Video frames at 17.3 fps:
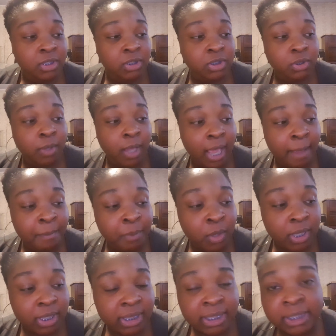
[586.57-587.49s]
So I
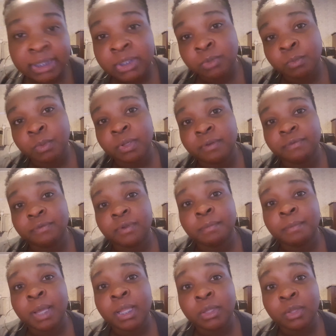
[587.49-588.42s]
bought this one
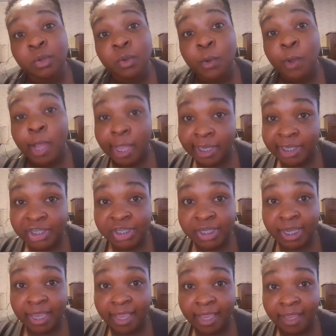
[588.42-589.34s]
from my local
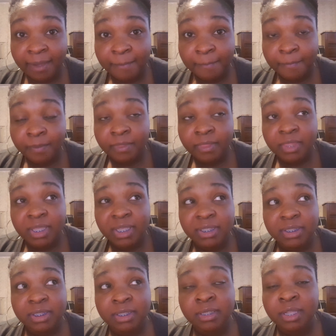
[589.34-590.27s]
IGA.
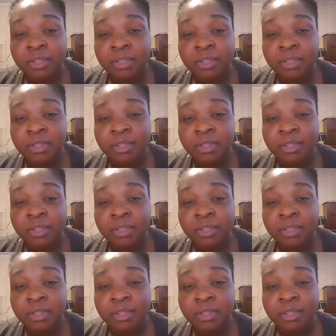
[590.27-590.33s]
It's